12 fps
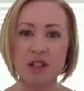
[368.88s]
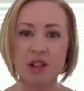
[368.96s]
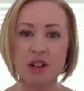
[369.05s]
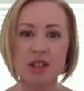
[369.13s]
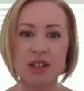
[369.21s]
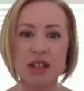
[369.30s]

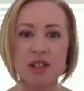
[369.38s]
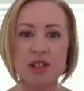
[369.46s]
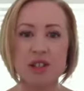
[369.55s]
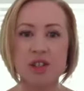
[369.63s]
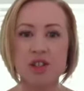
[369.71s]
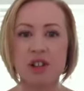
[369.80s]
across the
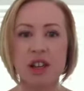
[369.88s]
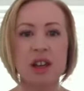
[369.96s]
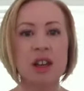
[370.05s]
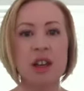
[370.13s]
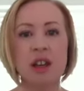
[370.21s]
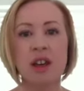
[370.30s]
industry.
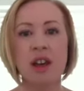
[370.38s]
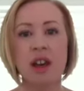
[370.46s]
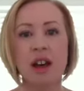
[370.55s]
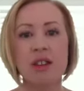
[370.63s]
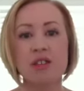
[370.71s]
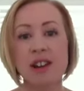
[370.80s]

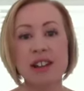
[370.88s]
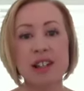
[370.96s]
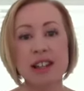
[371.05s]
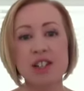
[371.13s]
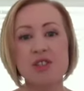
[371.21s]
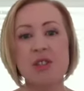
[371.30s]
The
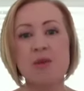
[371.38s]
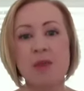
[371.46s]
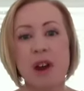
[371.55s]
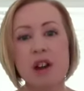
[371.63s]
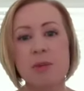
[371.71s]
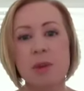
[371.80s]
regulatory
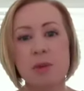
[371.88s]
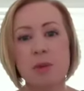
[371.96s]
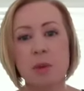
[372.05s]
environment we